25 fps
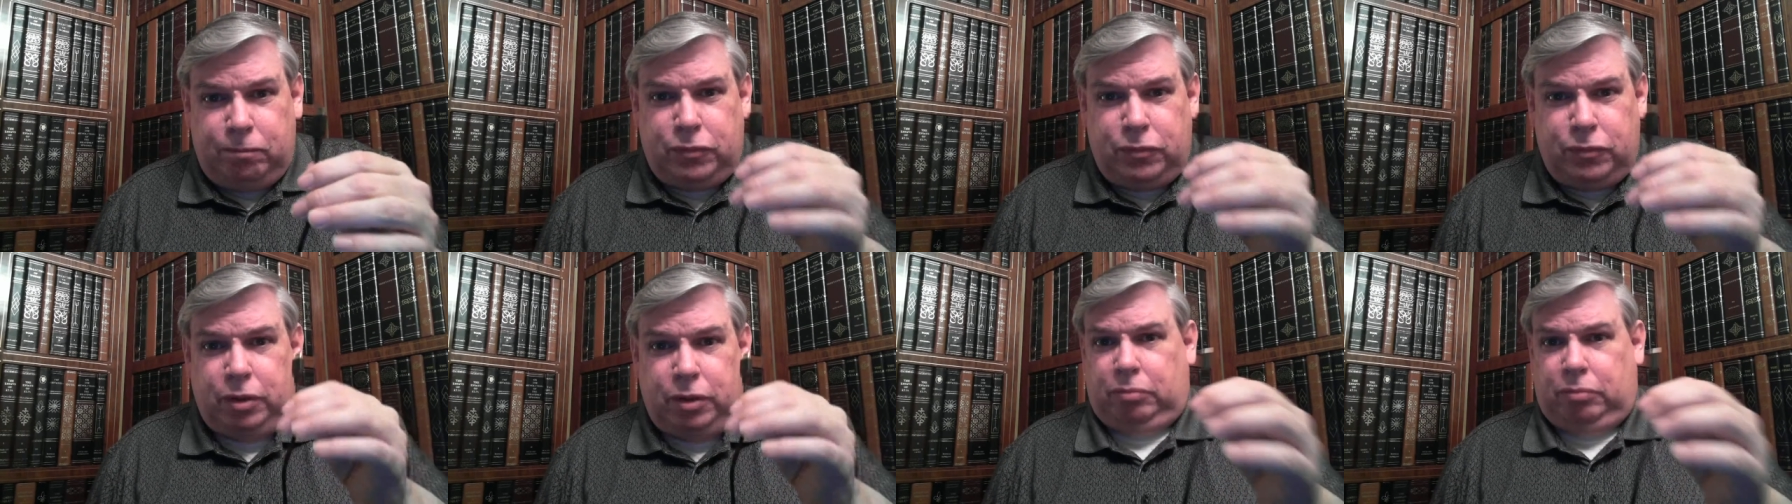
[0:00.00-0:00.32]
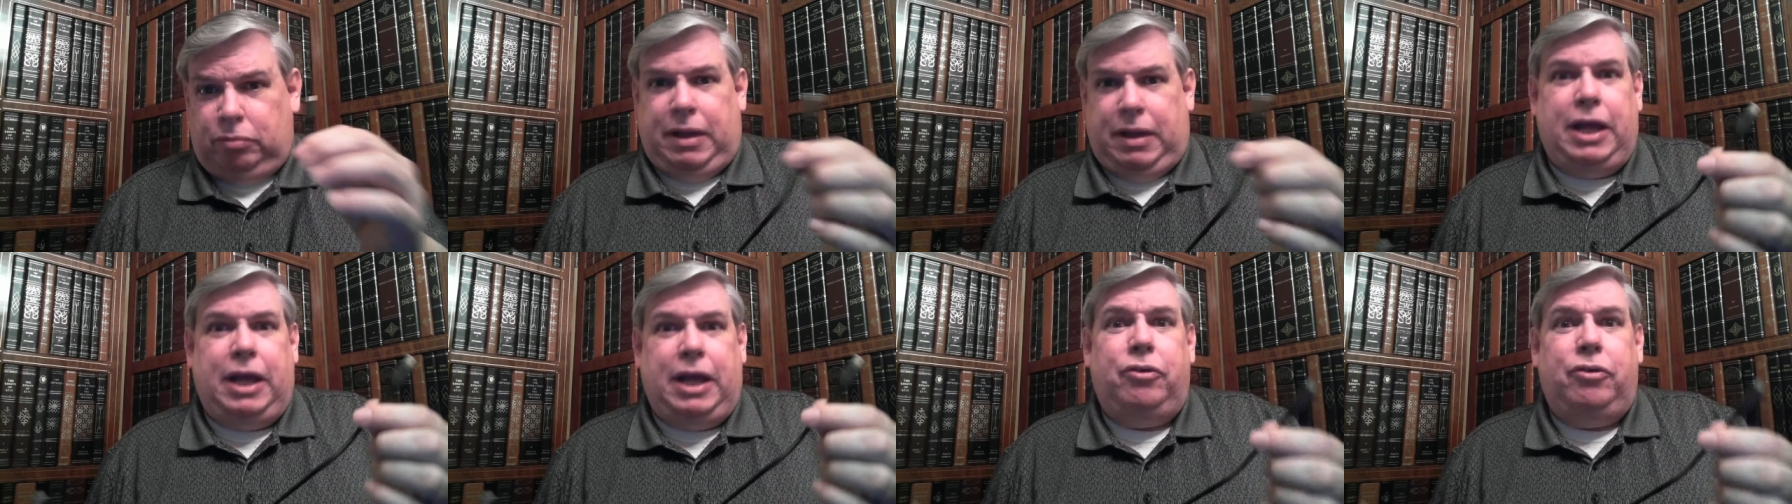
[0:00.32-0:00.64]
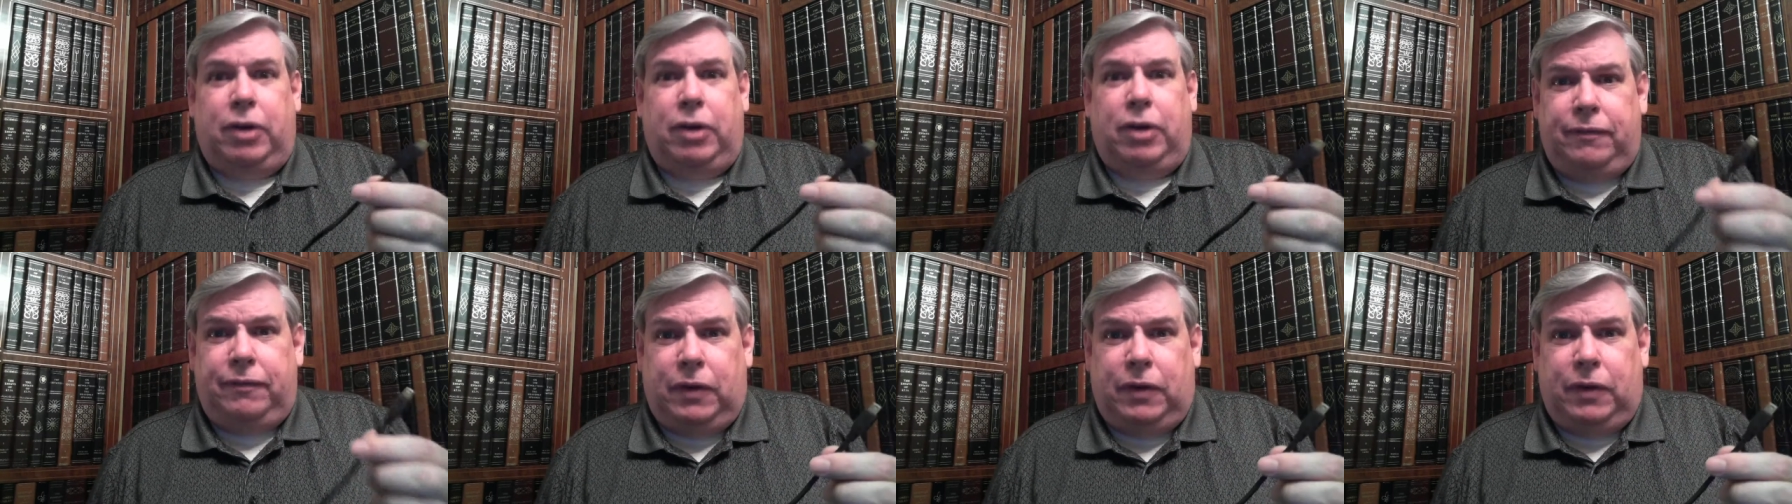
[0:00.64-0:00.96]
the
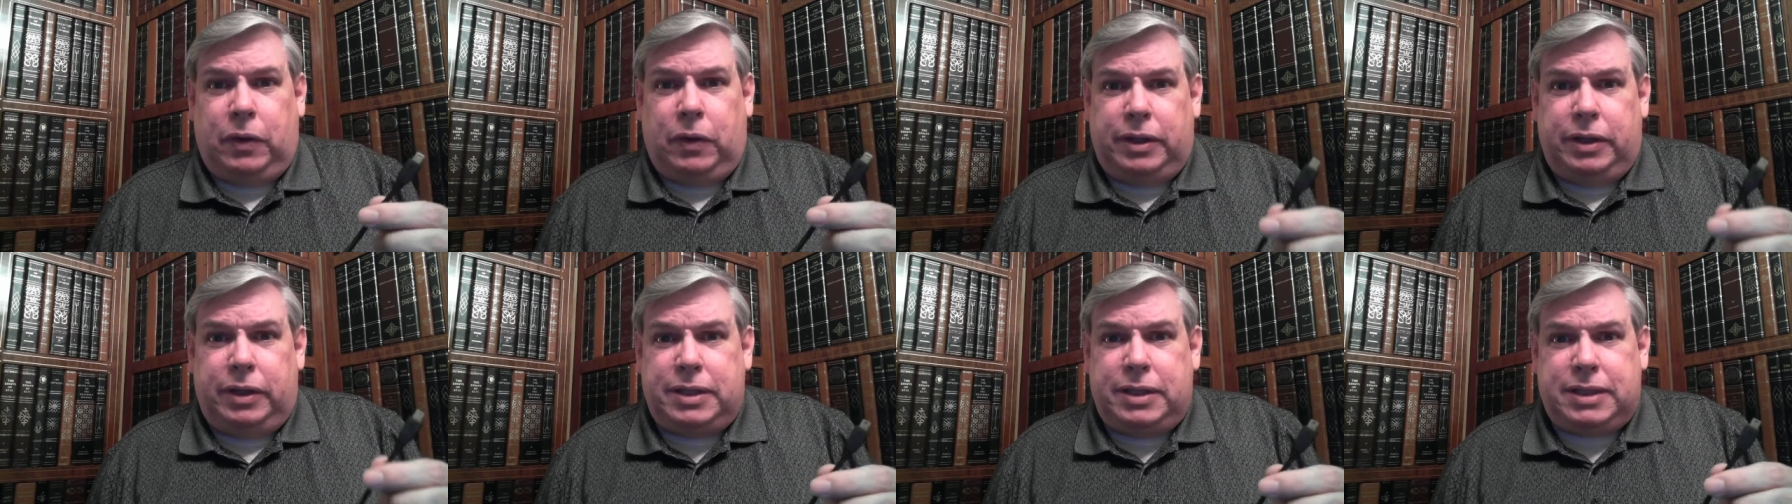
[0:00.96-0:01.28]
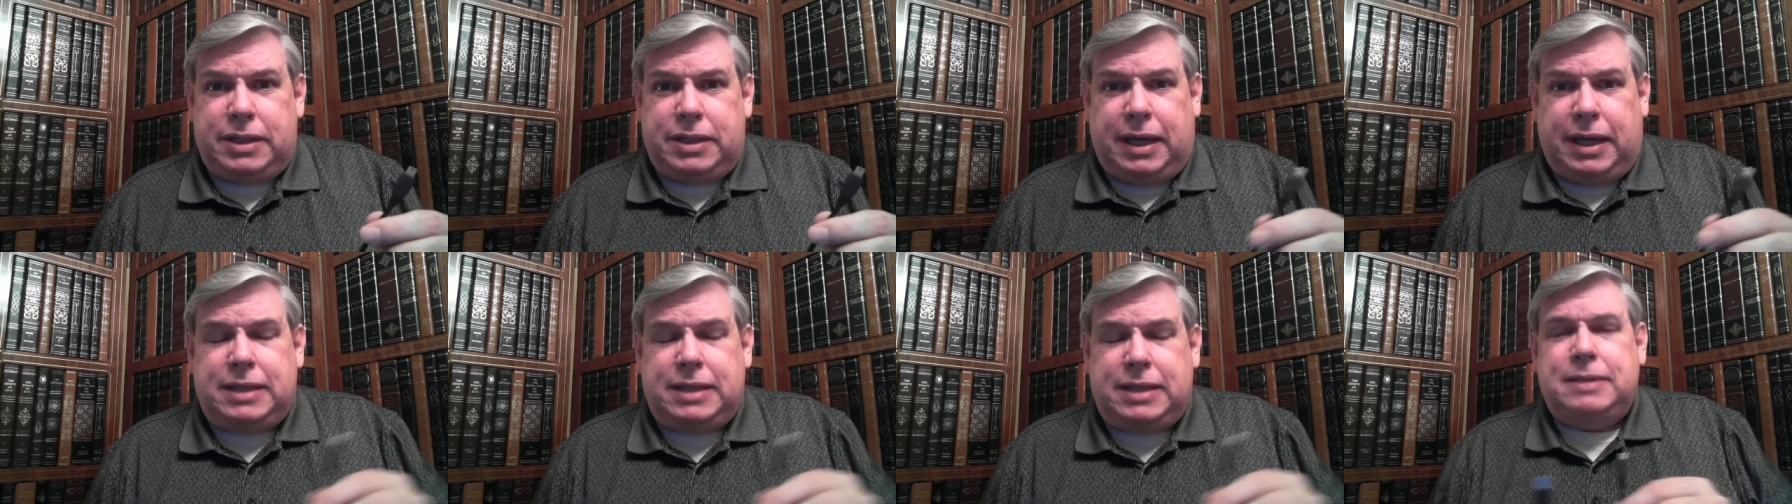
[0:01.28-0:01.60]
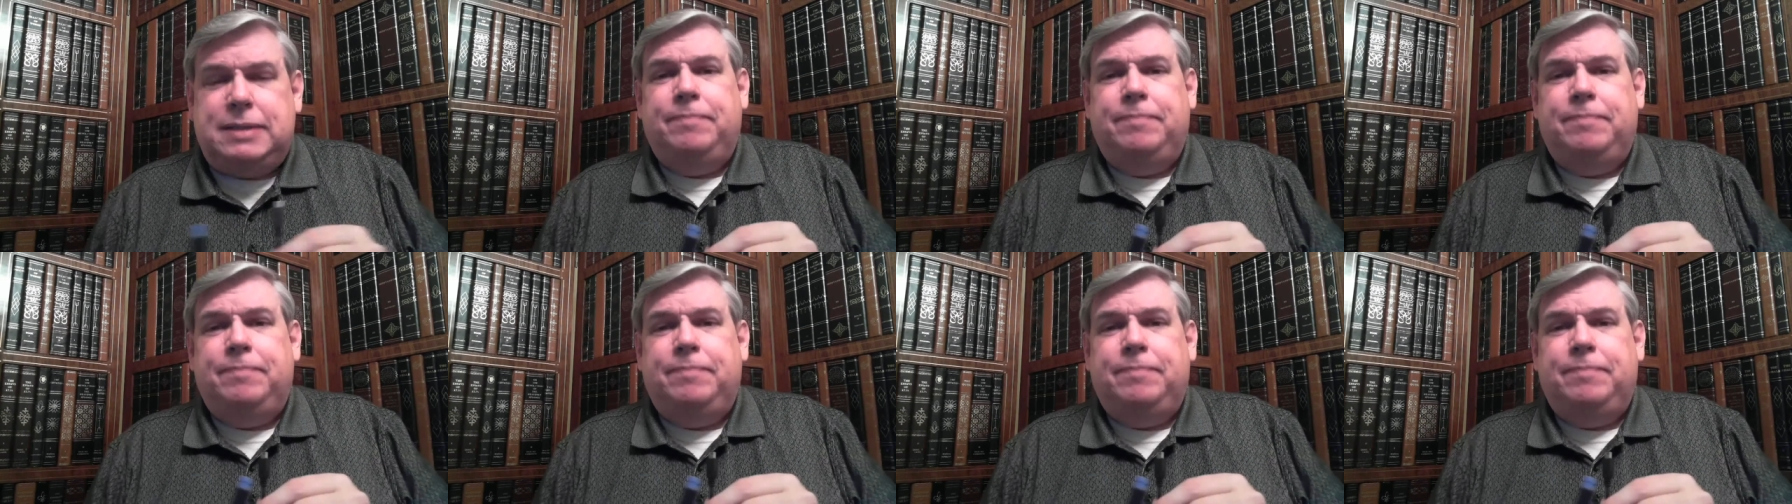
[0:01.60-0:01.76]
Android phone in this case,